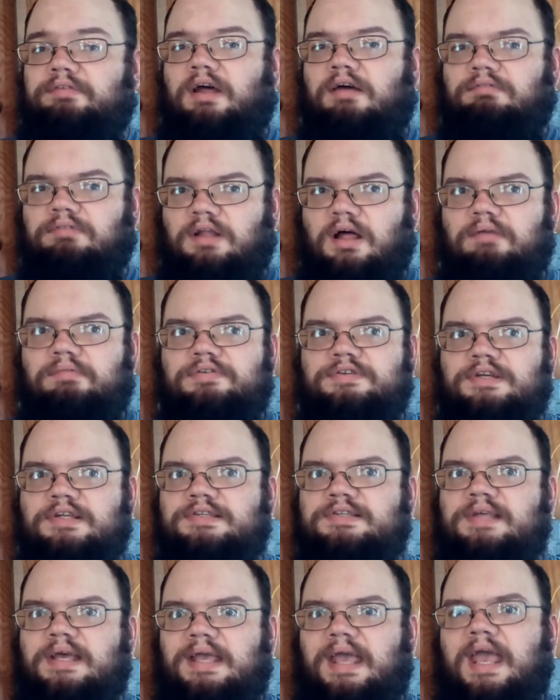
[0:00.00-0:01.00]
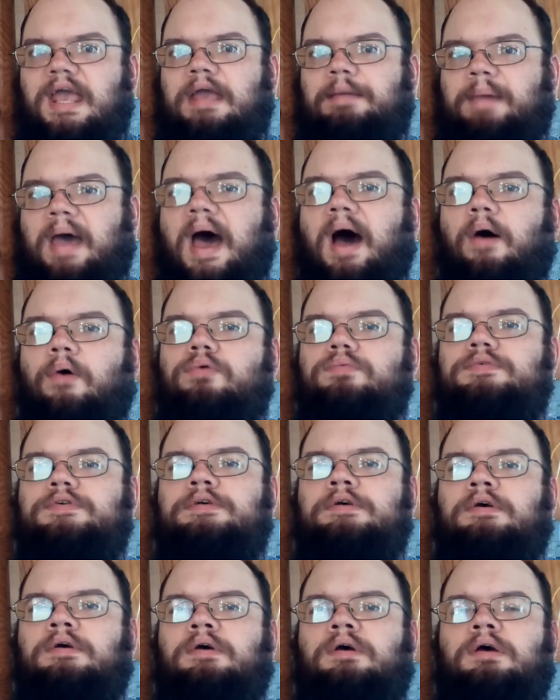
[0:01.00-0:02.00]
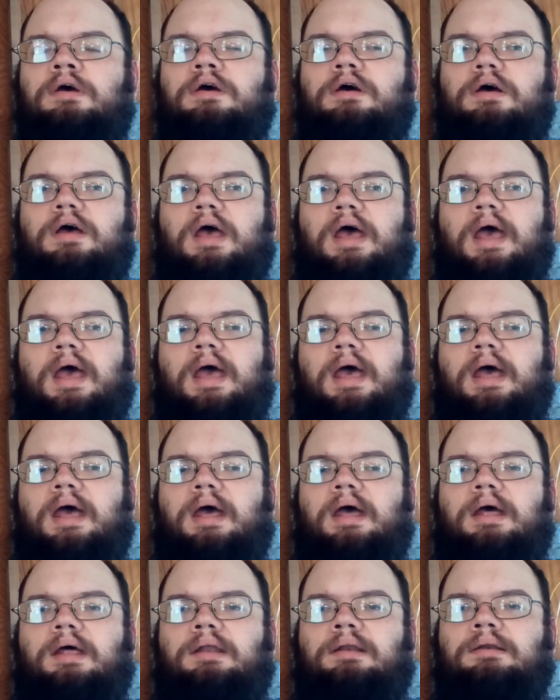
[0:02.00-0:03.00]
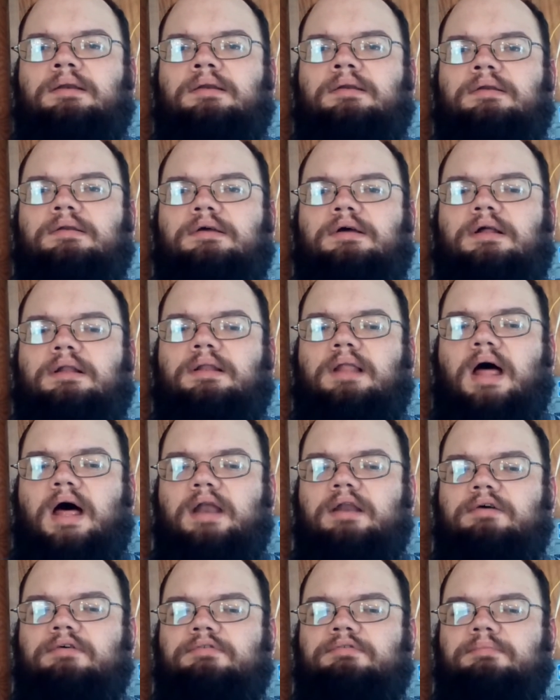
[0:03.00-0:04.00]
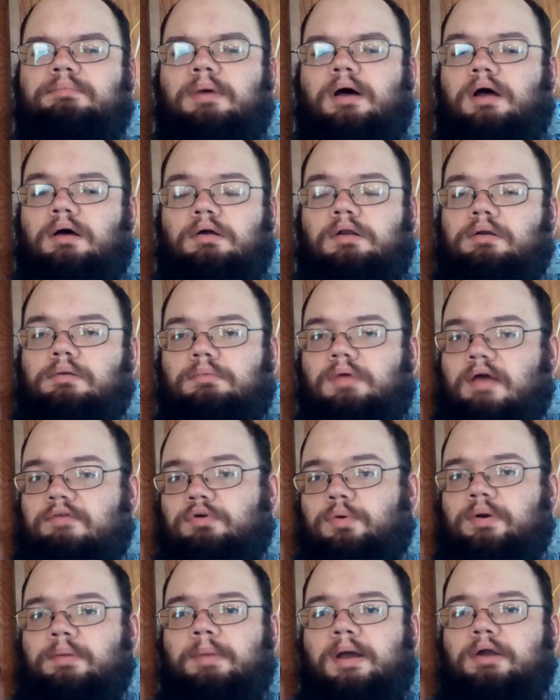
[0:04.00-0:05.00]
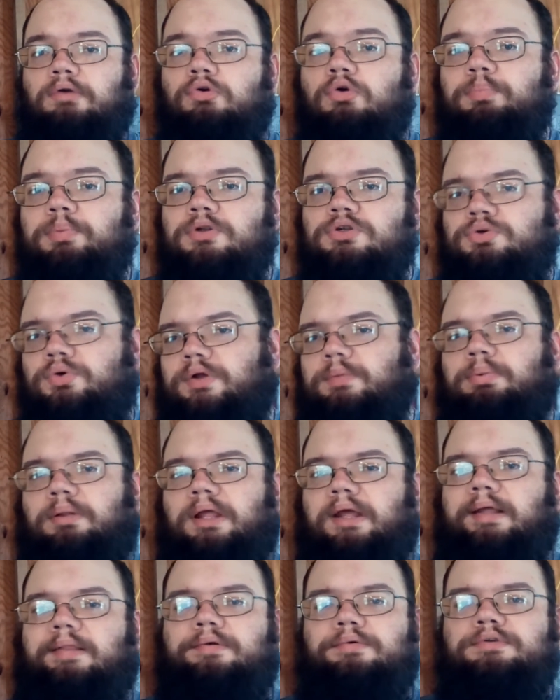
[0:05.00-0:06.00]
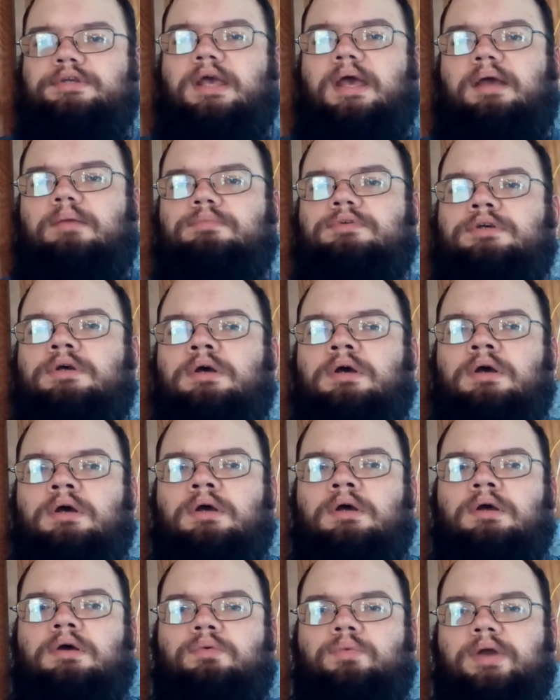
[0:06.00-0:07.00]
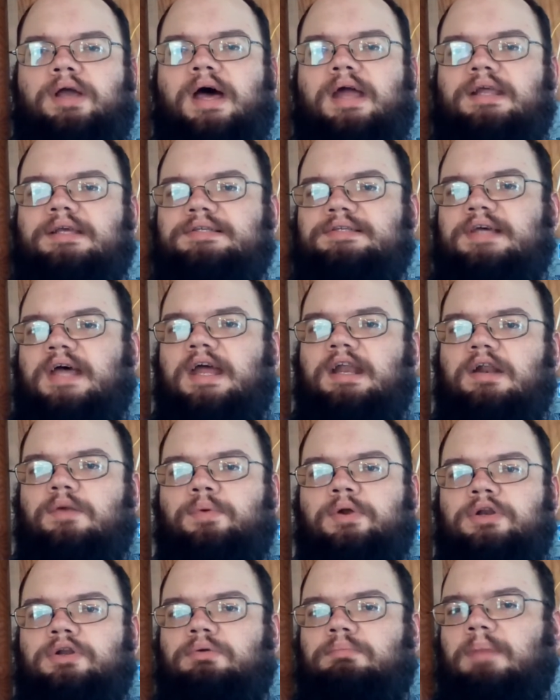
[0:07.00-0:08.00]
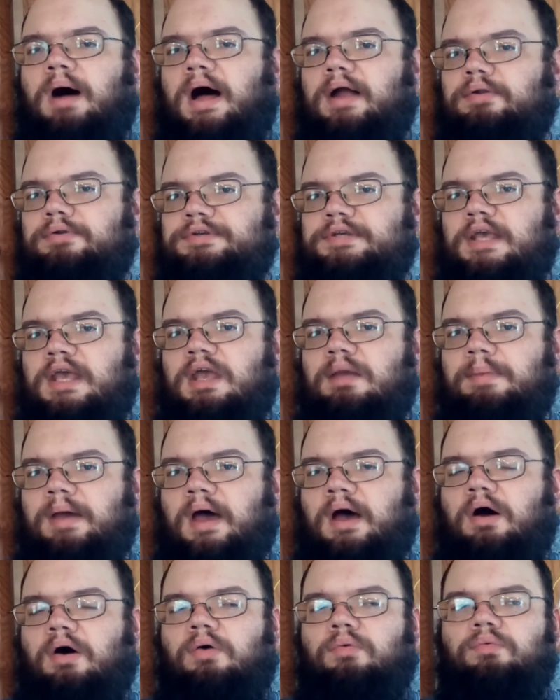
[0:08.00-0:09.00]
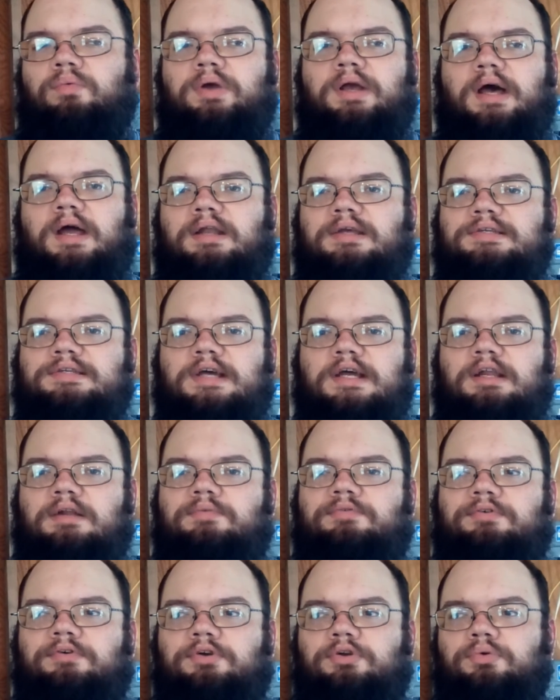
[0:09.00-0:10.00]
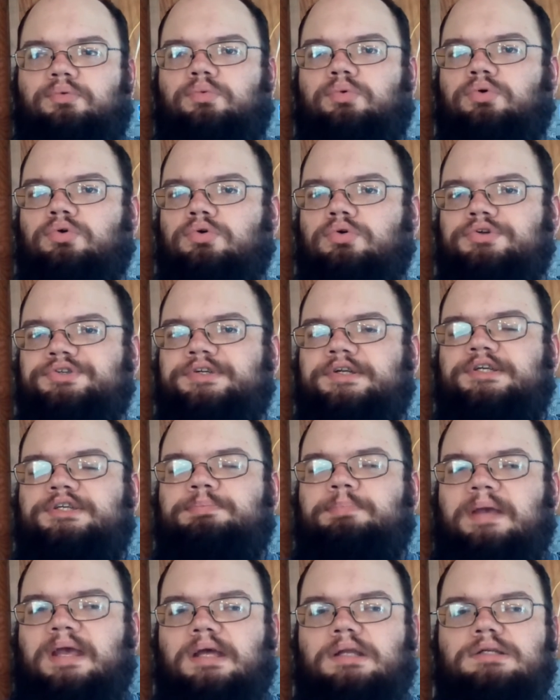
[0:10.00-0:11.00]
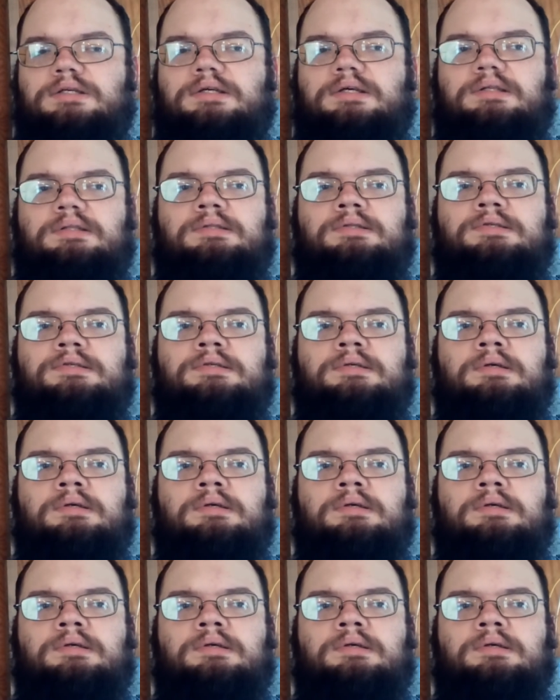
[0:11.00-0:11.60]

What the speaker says: I've loved since they came out. And everyone in my group enjoyed playing those games. We got excited when new models came out. We got excited for new rules and expansions.